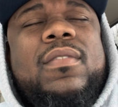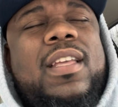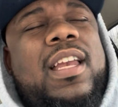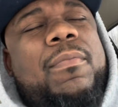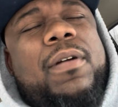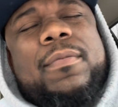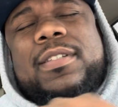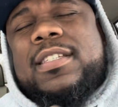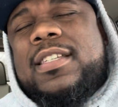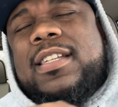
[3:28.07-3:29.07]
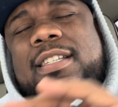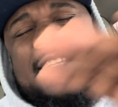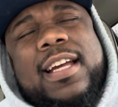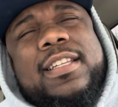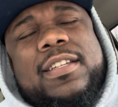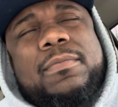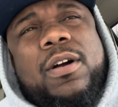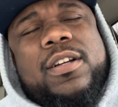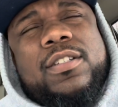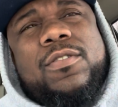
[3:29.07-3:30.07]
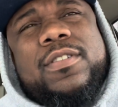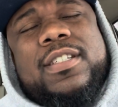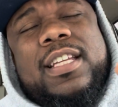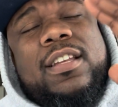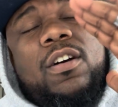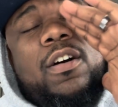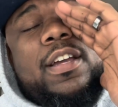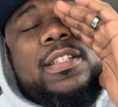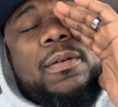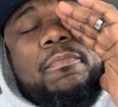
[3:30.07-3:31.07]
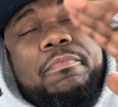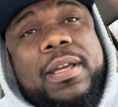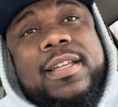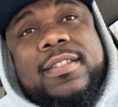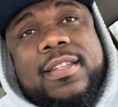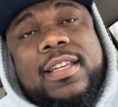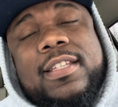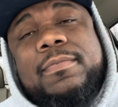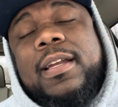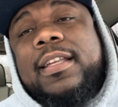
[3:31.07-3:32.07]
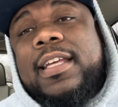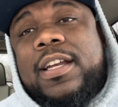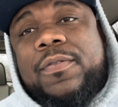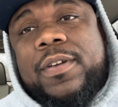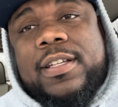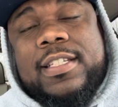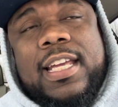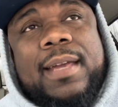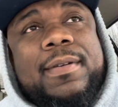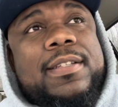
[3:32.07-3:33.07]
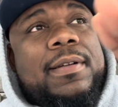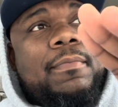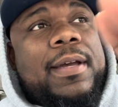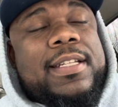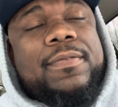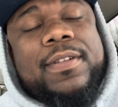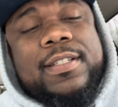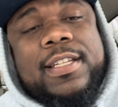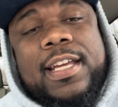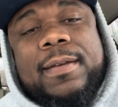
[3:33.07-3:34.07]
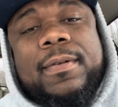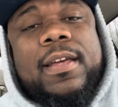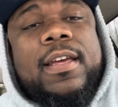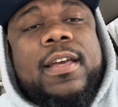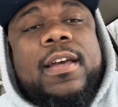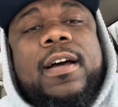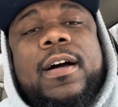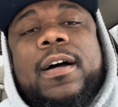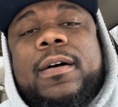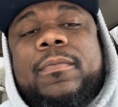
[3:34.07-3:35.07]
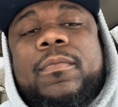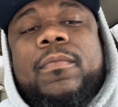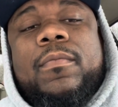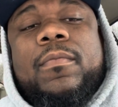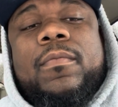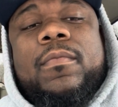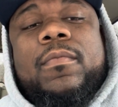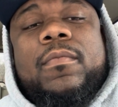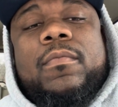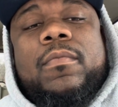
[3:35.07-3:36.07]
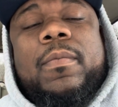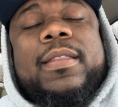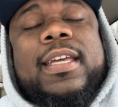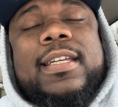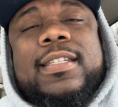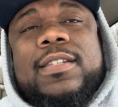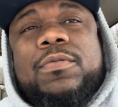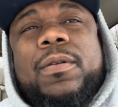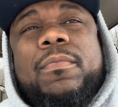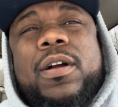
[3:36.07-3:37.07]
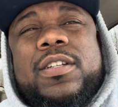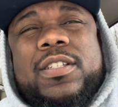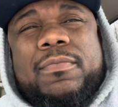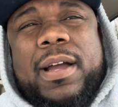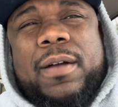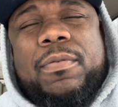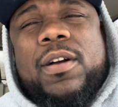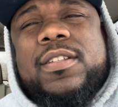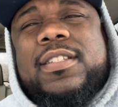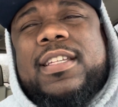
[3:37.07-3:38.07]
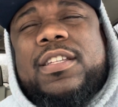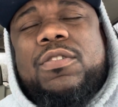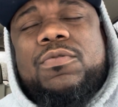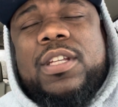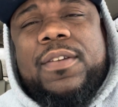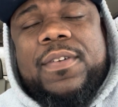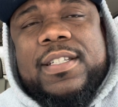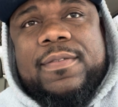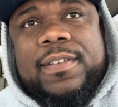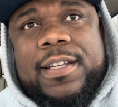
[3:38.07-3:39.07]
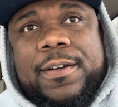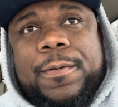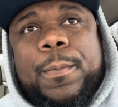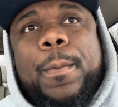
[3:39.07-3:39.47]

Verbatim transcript: and I promise this isn't a slight to Demarcus Lawrence. D Law is a beast. He's been a leader for this team. He's been amazing for this team. Um, but my thing is this: with the emergence of Micah Parsons as the new defensive leader,